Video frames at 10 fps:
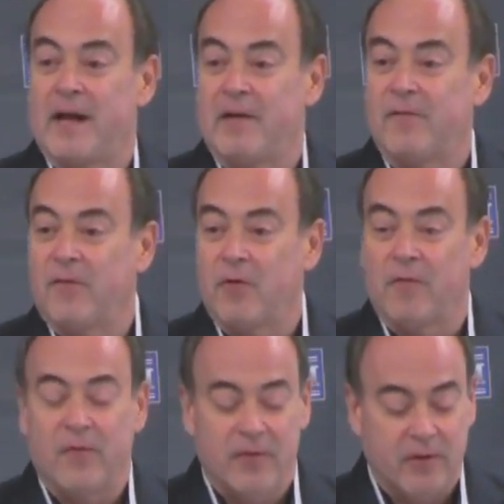And
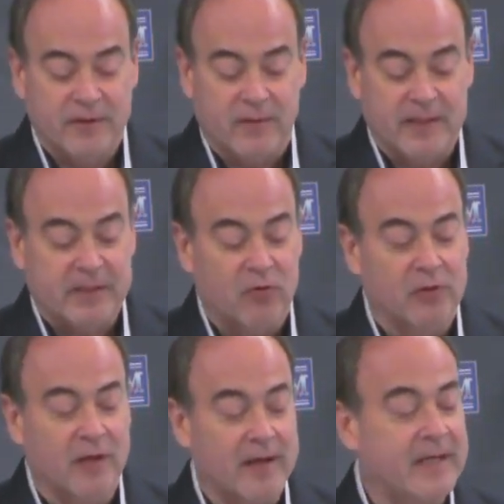for those of us who
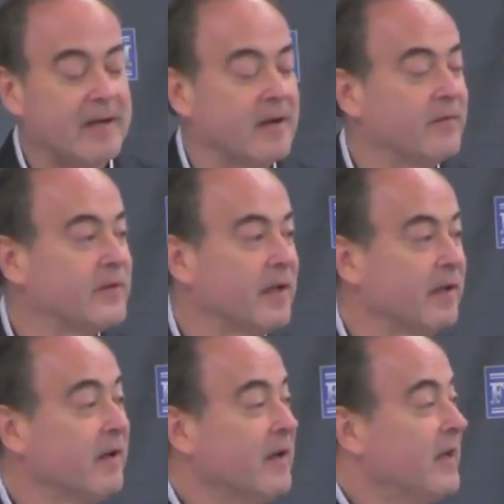are lucky enough
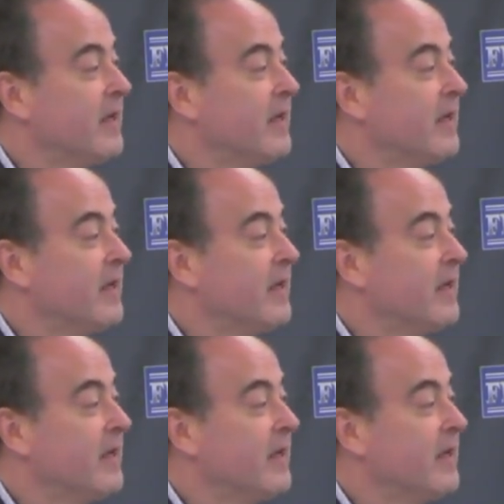to